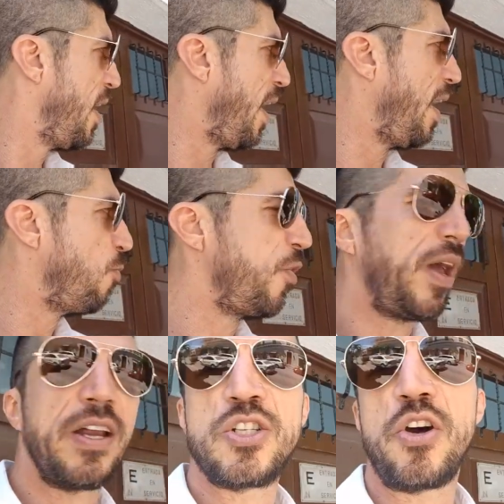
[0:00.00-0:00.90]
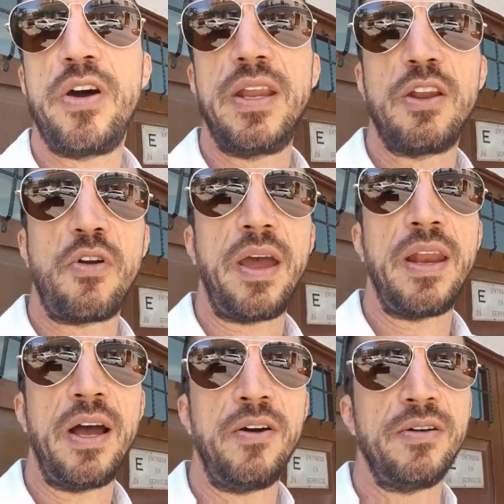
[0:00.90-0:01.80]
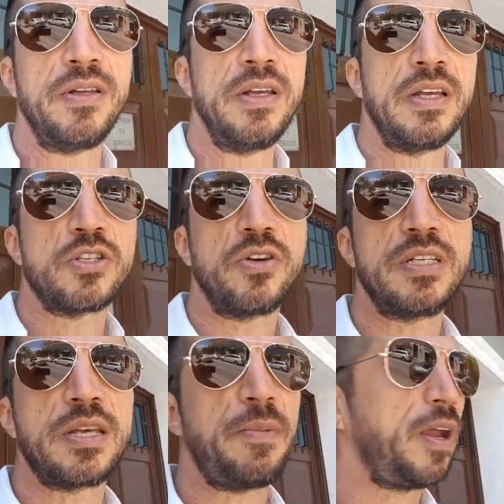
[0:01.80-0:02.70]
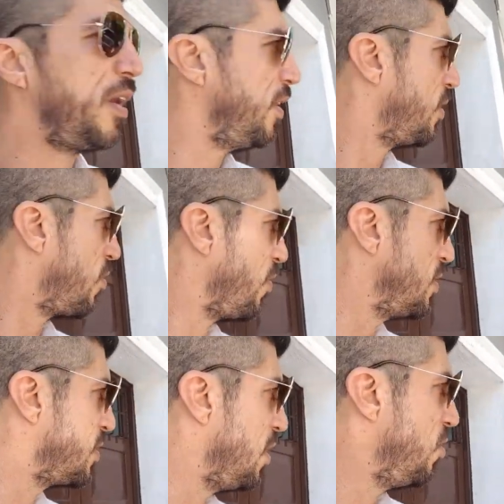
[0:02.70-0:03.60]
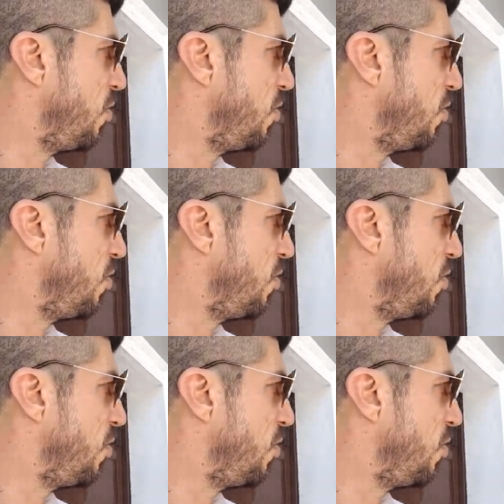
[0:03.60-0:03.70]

And we are showing it right now. So it's a very interesting